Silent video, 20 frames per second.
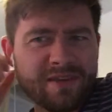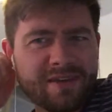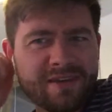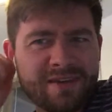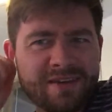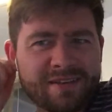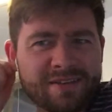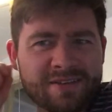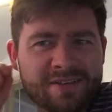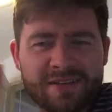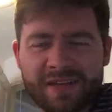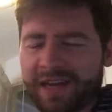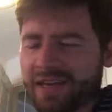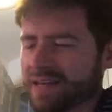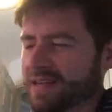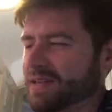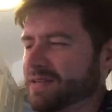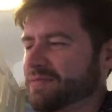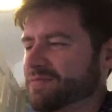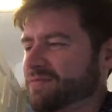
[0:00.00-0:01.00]
He's
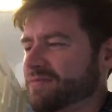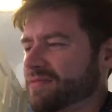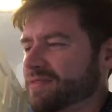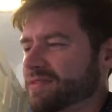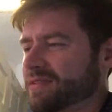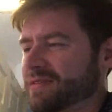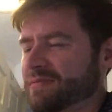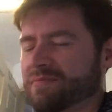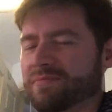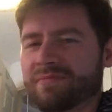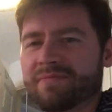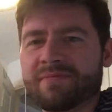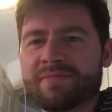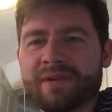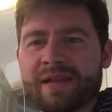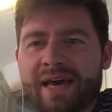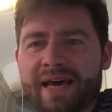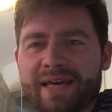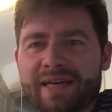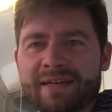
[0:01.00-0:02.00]
saying the
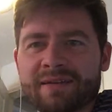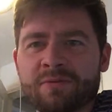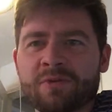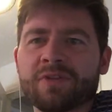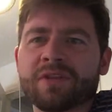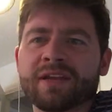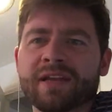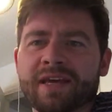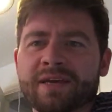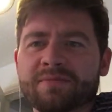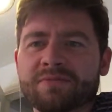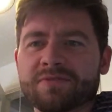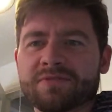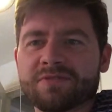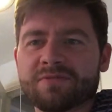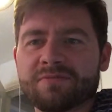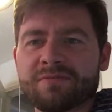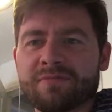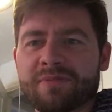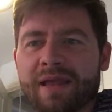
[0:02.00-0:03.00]
black. Well, the
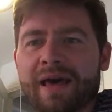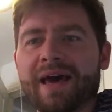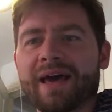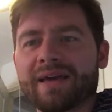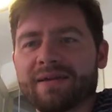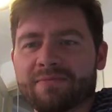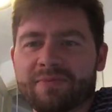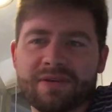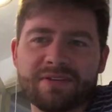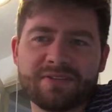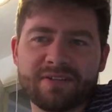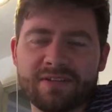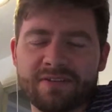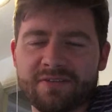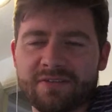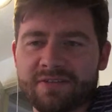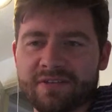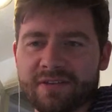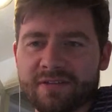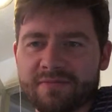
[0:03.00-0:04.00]
name's black basically.
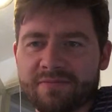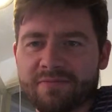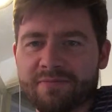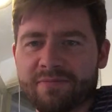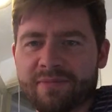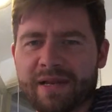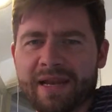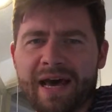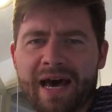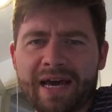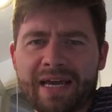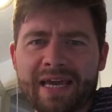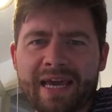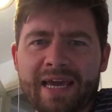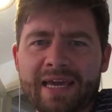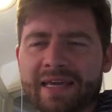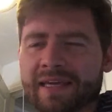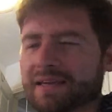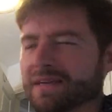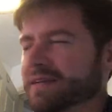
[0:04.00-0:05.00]
So it's like
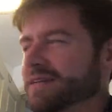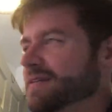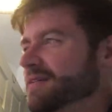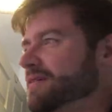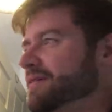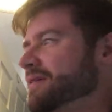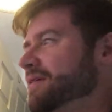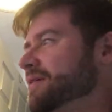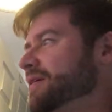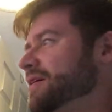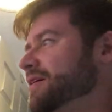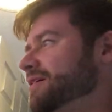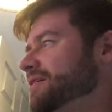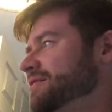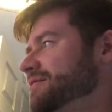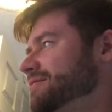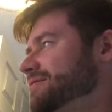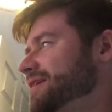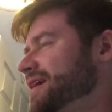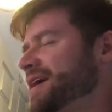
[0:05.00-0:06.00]
Balake
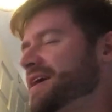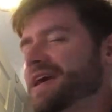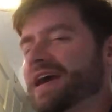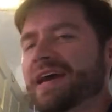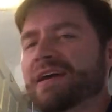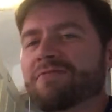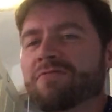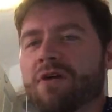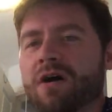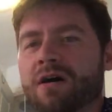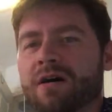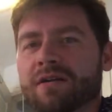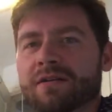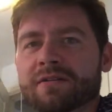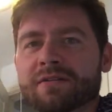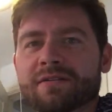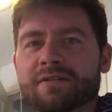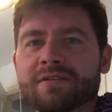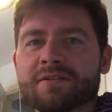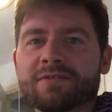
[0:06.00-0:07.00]
and
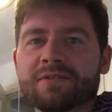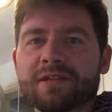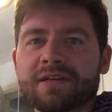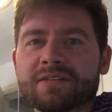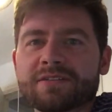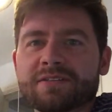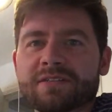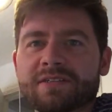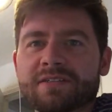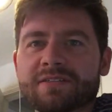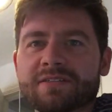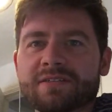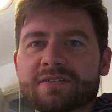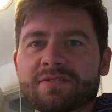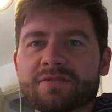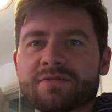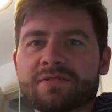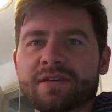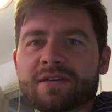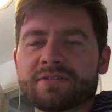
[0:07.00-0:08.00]
Aaron and all that shit.
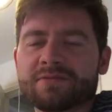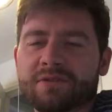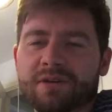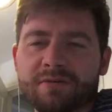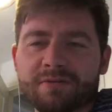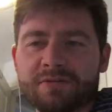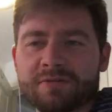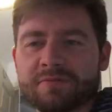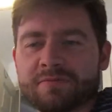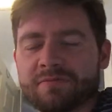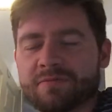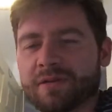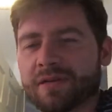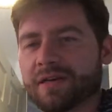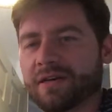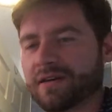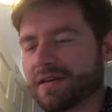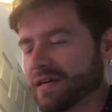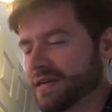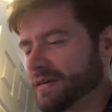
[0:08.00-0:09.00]
So that's what I was,
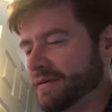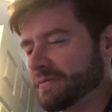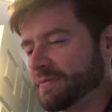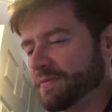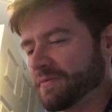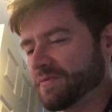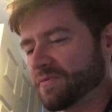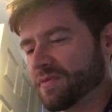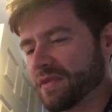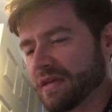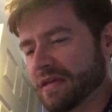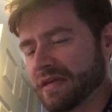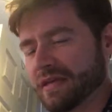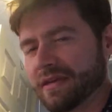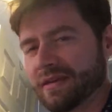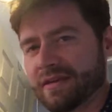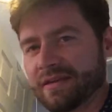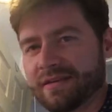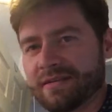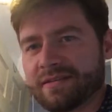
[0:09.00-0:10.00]
Balake.
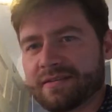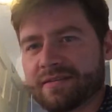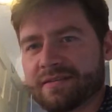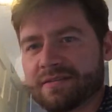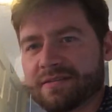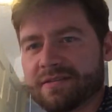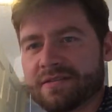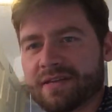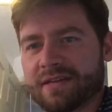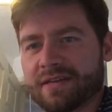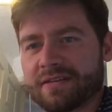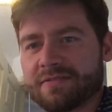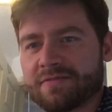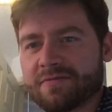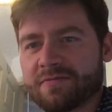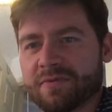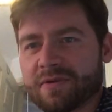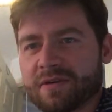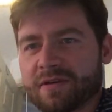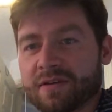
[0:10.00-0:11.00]

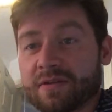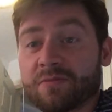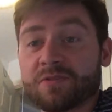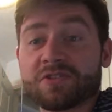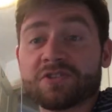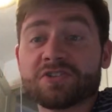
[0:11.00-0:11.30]
Detective Balake.